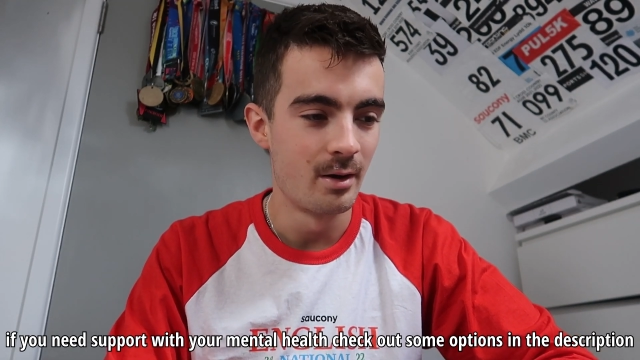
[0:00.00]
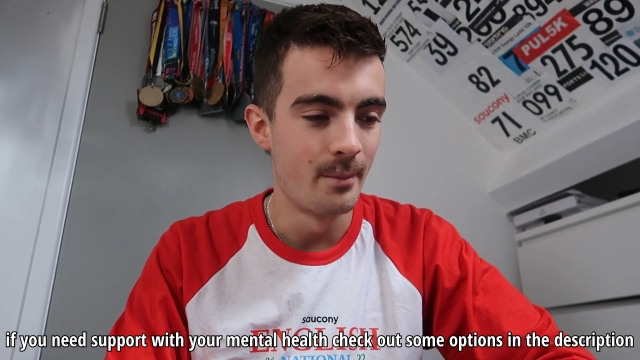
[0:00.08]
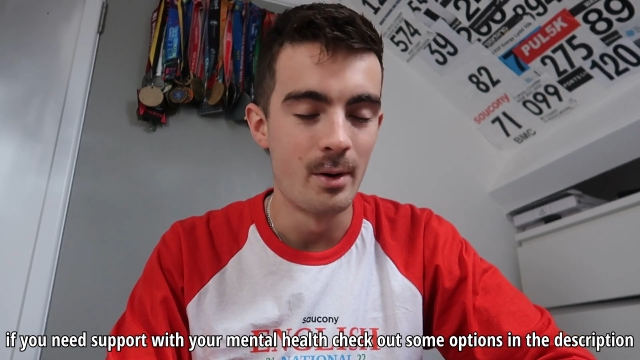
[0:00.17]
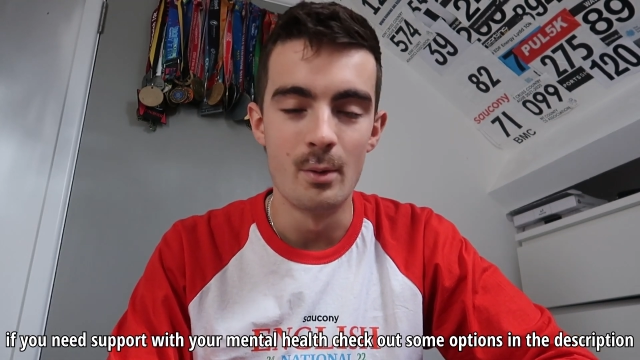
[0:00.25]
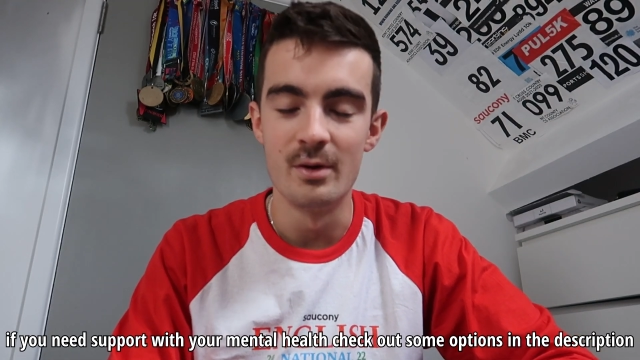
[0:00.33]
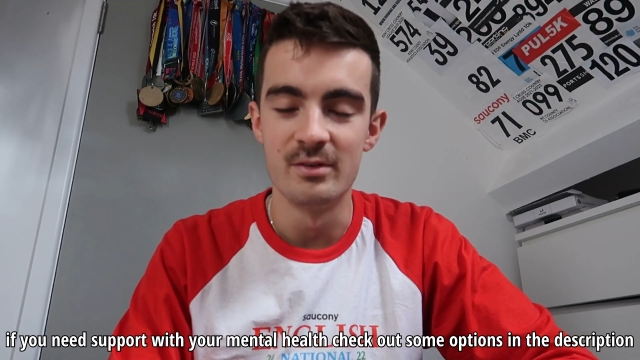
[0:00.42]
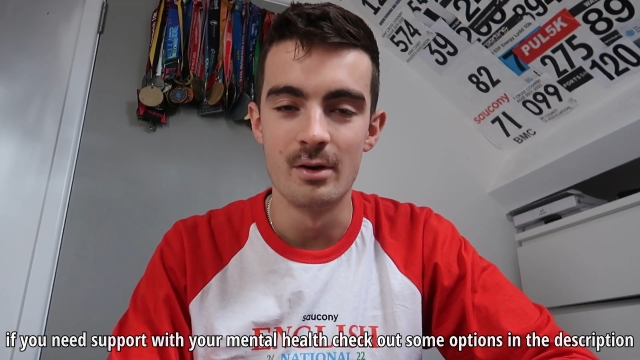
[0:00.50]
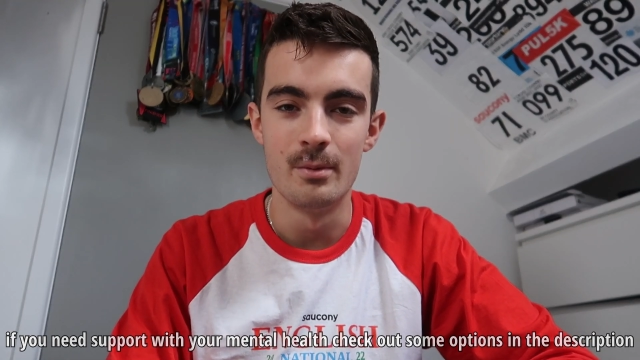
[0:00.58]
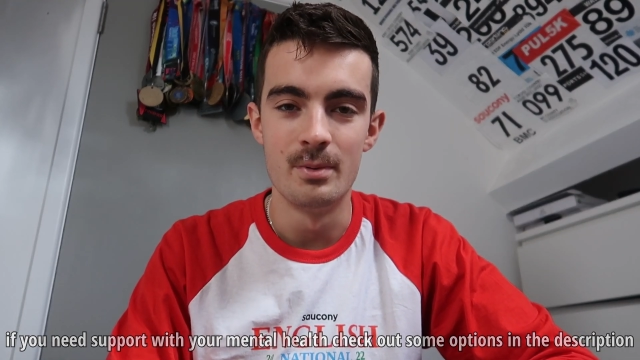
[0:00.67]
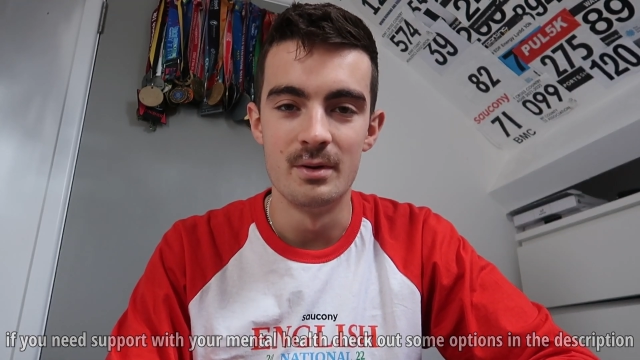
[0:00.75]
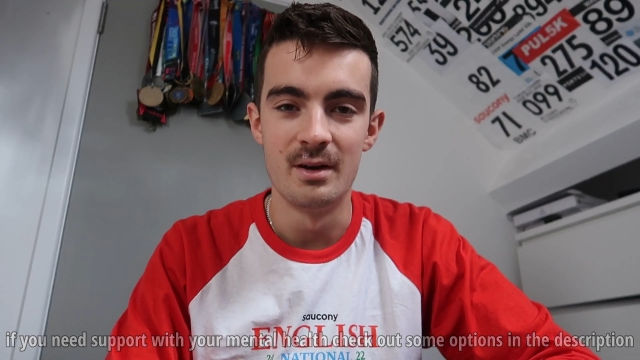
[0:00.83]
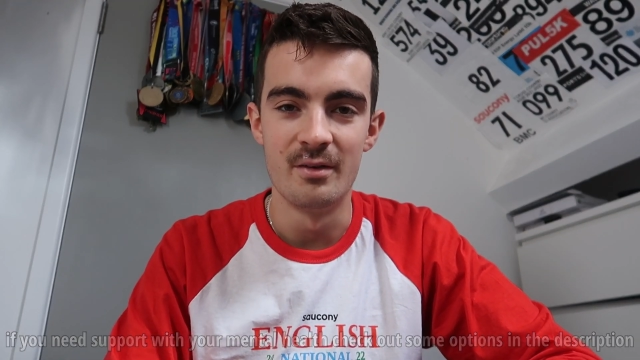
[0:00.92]
I'm always
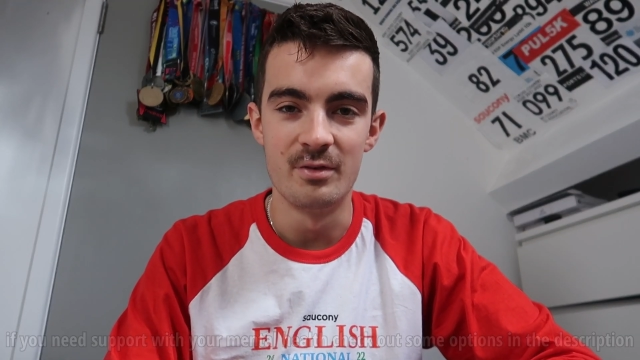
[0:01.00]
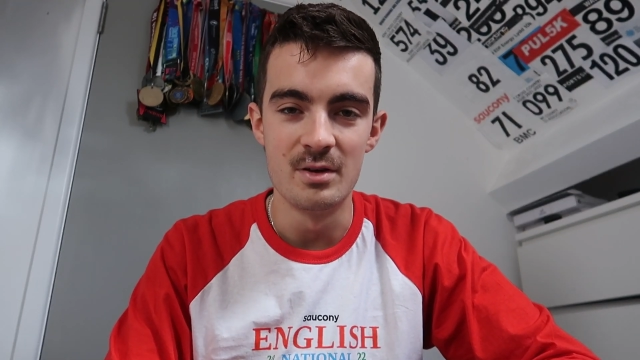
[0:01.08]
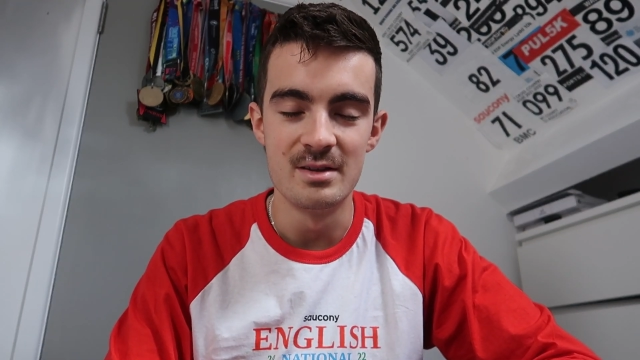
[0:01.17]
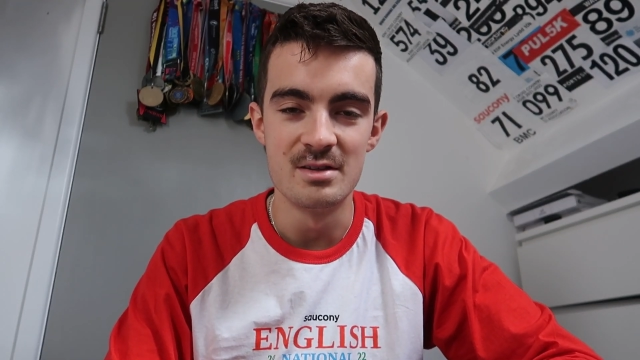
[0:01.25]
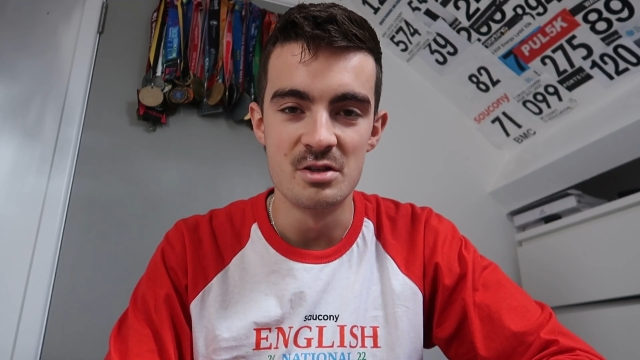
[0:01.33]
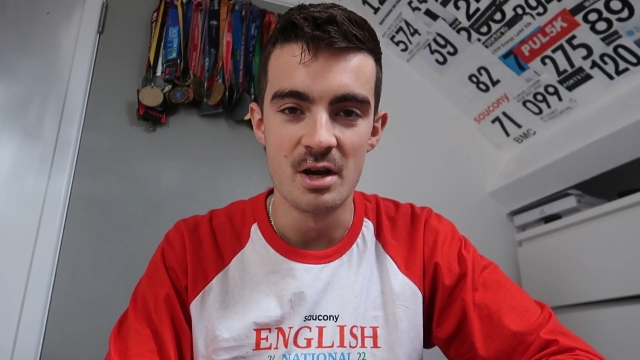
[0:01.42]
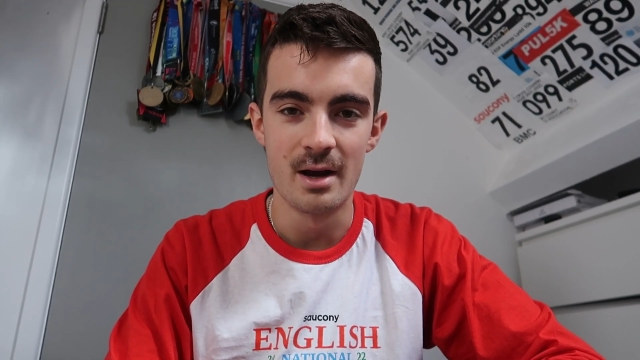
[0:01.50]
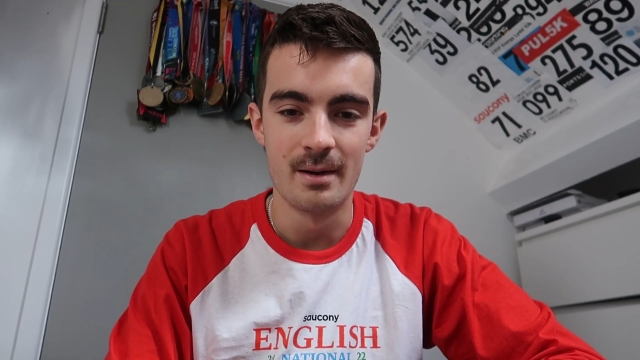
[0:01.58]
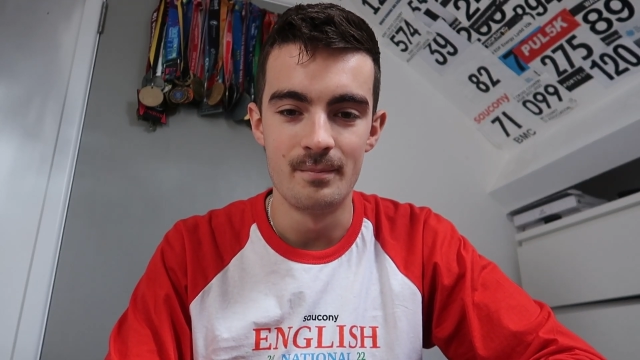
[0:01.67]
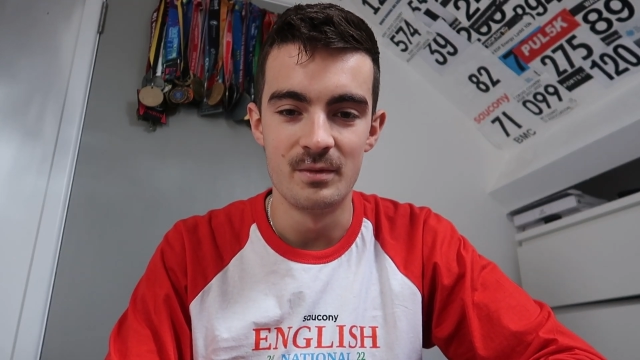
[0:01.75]
open if you need to chat